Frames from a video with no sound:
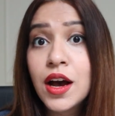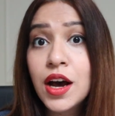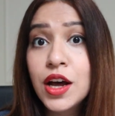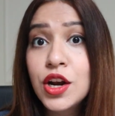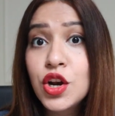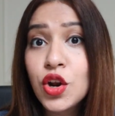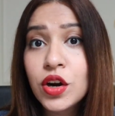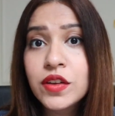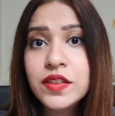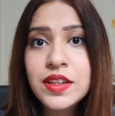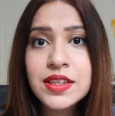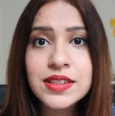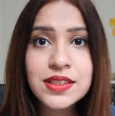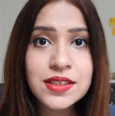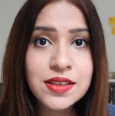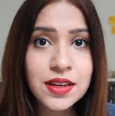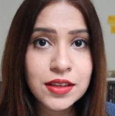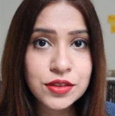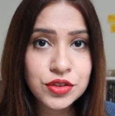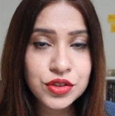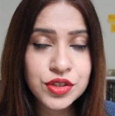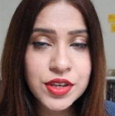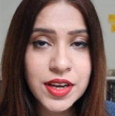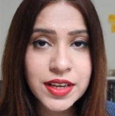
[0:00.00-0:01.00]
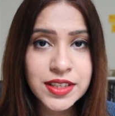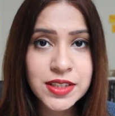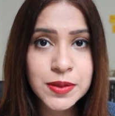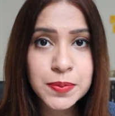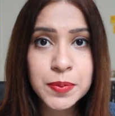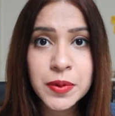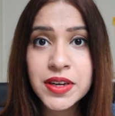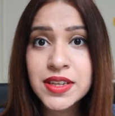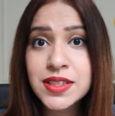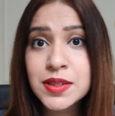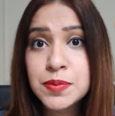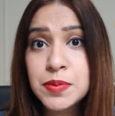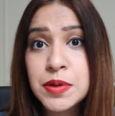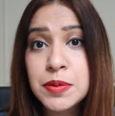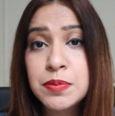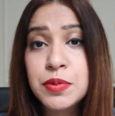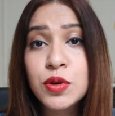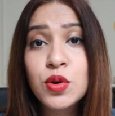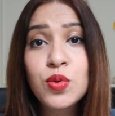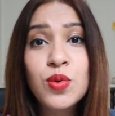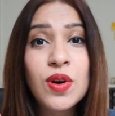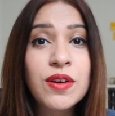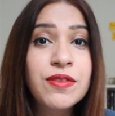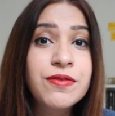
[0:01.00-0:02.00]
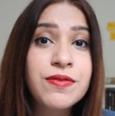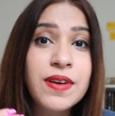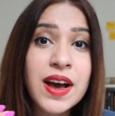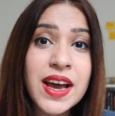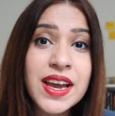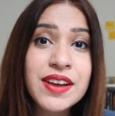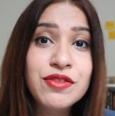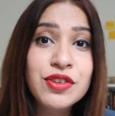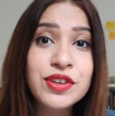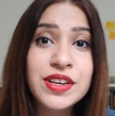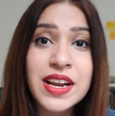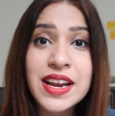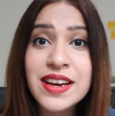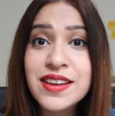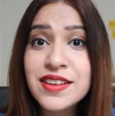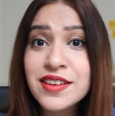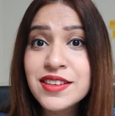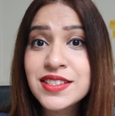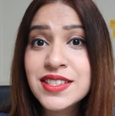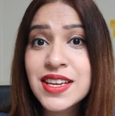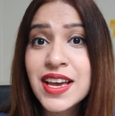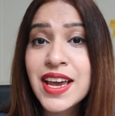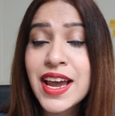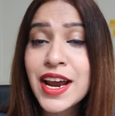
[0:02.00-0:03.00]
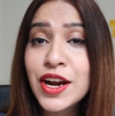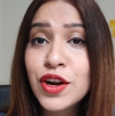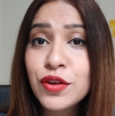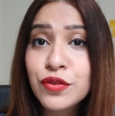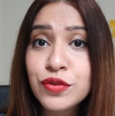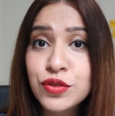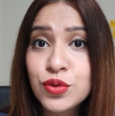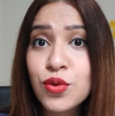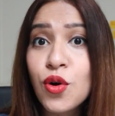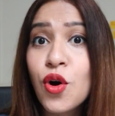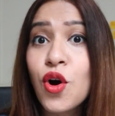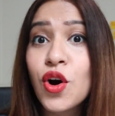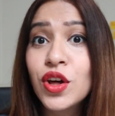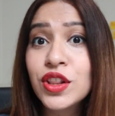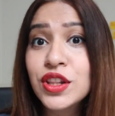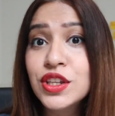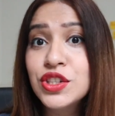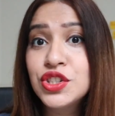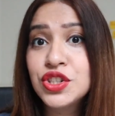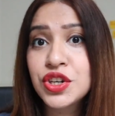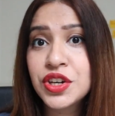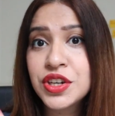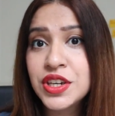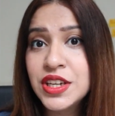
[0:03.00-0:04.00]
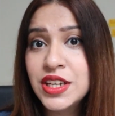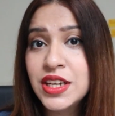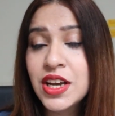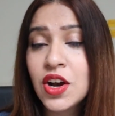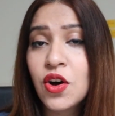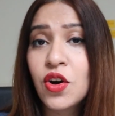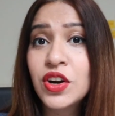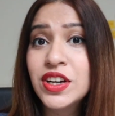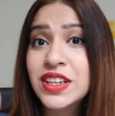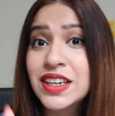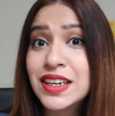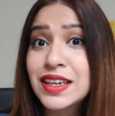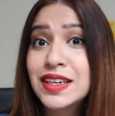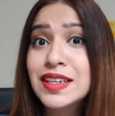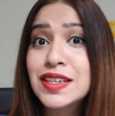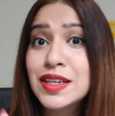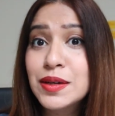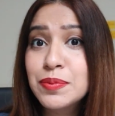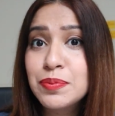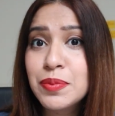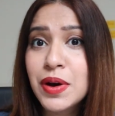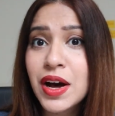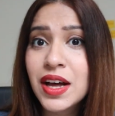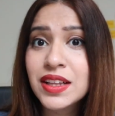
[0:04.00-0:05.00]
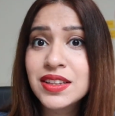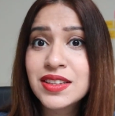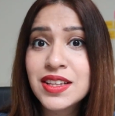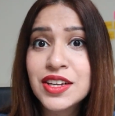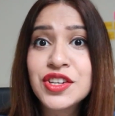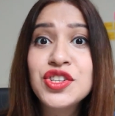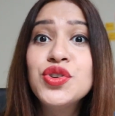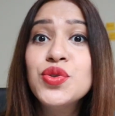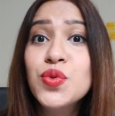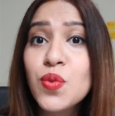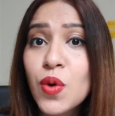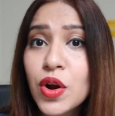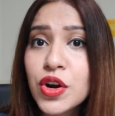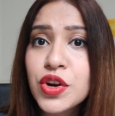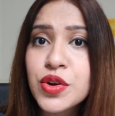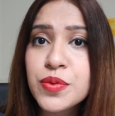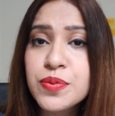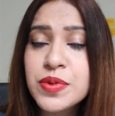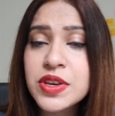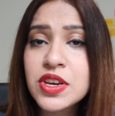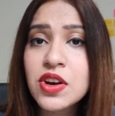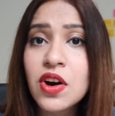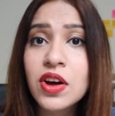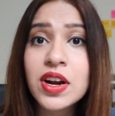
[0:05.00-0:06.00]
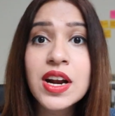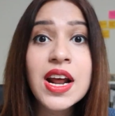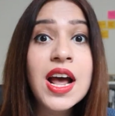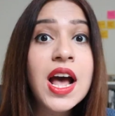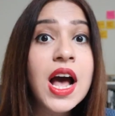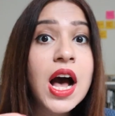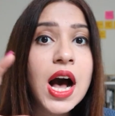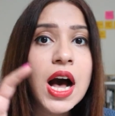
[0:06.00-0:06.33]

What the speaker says: A lot of these industry experts, people who are 5 to 10 years ahead of you on the journey, on the career path that you want to be on,